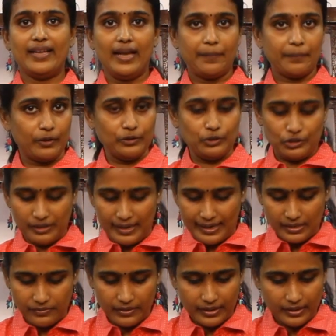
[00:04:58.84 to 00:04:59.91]
I'm going to
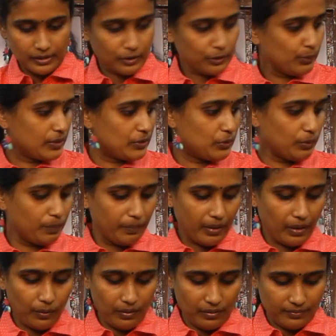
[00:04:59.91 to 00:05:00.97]
transfer it into a soup
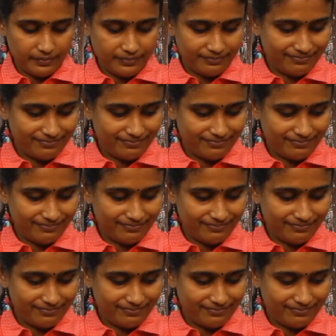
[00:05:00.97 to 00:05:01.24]
bowl.